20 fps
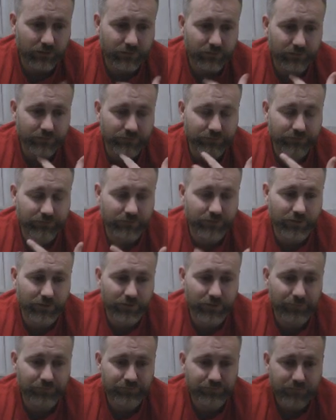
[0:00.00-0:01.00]

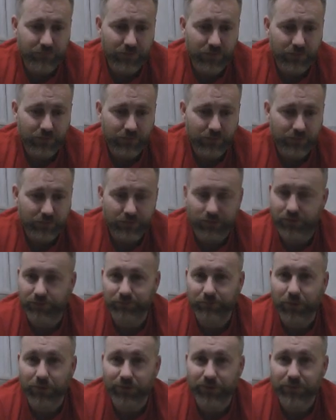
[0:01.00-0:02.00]

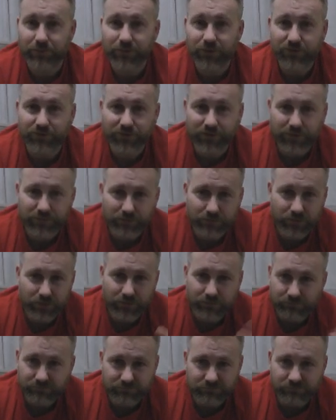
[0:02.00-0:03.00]
There's Monday Music,
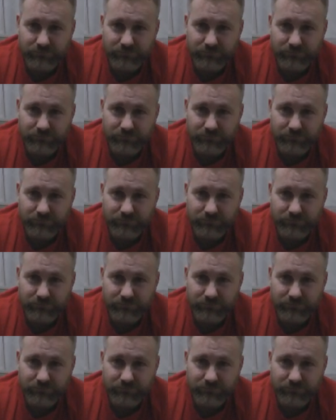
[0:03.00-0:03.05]
where